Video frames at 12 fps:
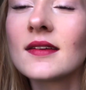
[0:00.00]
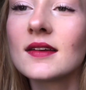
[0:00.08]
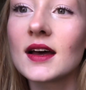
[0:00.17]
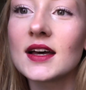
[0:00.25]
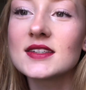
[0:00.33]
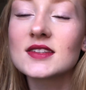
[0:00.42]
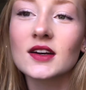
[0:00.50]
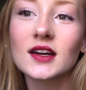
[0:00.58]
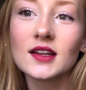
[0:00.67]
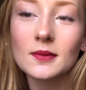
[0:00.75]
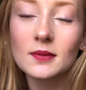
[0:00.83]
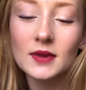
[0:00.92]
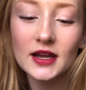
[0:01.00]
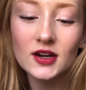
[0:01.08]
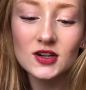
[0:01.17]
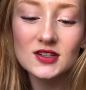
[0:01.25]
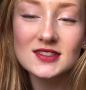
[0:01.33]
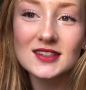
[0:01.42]
I suck at lip
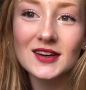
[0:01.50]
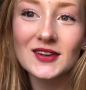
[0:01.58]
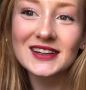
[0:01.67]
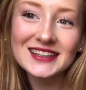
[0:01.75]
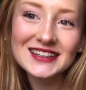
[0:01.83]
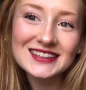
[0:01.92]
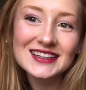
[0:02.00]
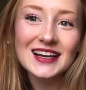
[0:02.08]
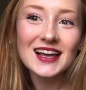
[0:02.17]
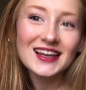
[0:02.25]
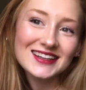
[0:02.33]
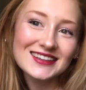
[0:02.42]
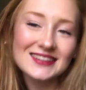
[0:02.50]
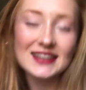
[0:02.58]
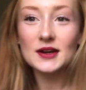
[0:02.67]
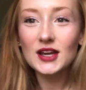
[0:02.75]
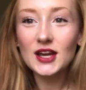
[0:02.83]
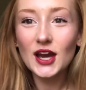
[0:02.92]
liners, so
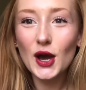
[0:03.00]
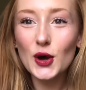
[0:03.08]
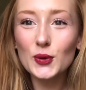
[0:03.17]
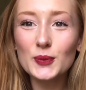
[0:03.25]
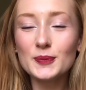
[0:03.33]
here you go.